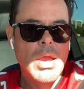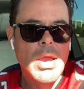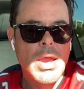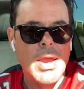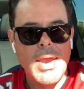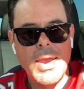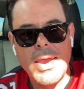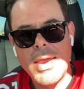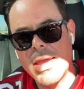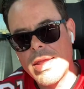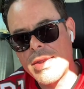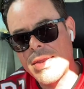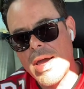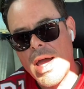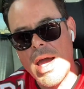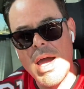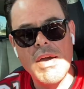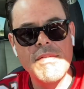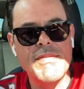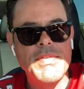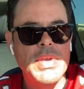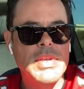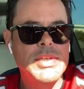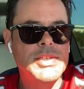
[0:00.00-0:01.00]
And
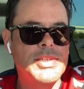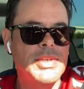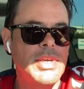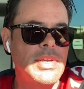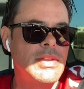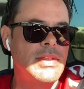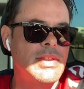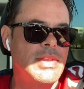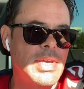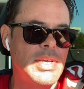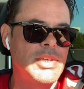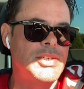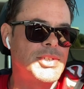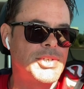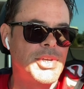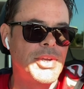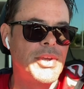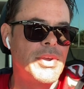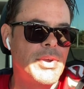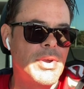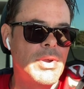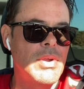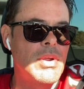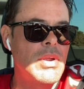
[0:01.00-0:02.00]
obviously this
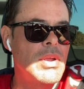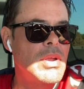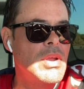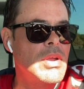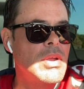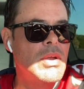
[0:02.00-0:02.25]
year